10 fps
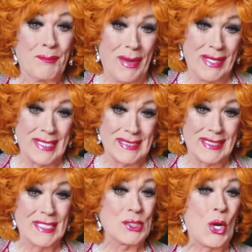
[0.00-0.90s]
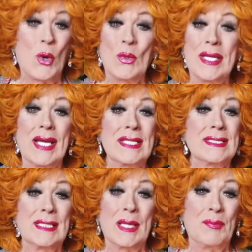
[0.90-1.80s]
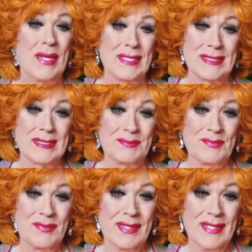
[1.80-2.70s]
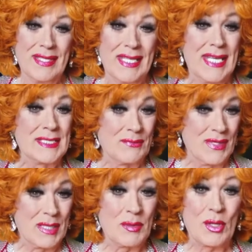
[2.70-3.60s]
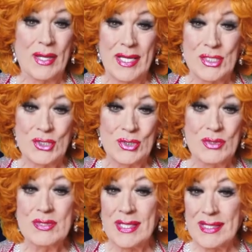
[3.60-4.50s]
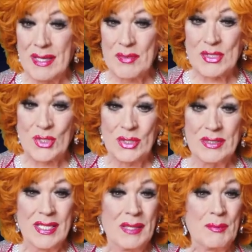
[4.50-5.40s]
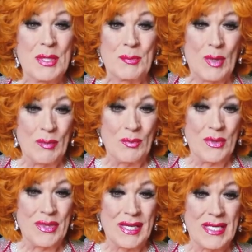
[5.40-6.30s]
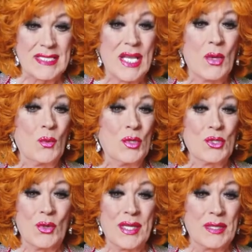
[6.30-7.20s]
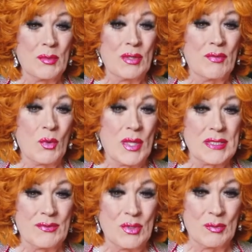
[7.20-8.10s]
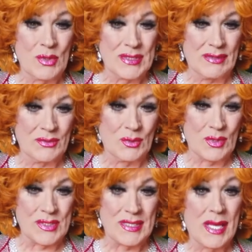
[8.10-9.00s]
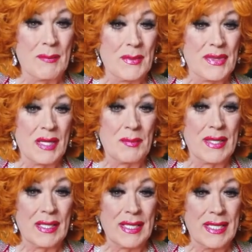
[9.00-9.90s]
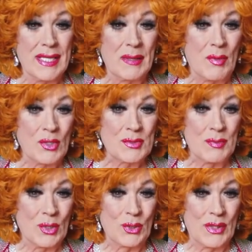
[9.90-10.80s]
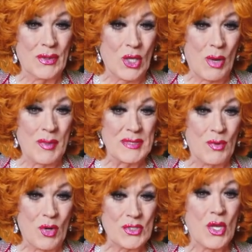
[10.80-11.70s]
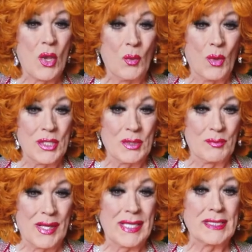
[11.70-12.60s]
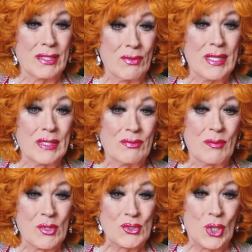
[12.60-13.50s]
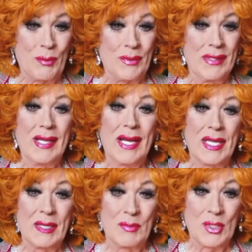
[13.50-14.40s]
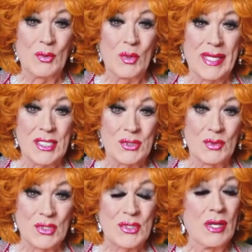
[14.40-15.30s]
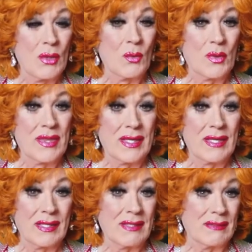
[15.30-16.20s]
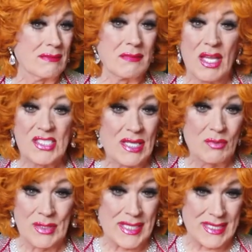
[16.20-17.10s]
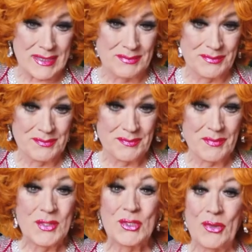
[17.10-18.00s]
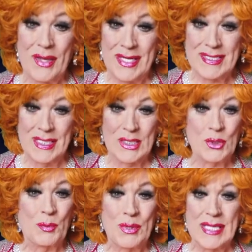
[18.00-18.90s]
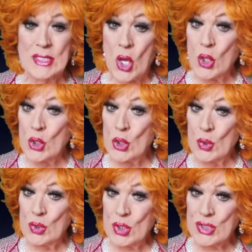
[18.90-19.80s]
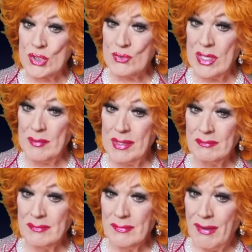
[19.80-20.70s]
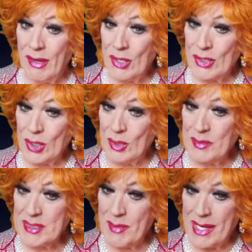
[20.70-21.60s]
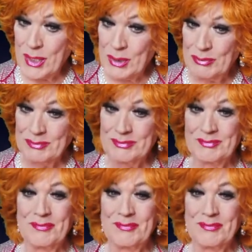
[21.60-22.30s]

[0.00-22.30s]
Buy it. It's only 99 pence. It's available on iTunes and Amazon, but the problem with that is we don't get the money for quite a few months afterwards. But there'll be a link in the box and below in the comments box where you can buy it directly from the shop, and the money will get to us within several days. So that is the link. So please, no naughty streaming, or I'll come and smack you.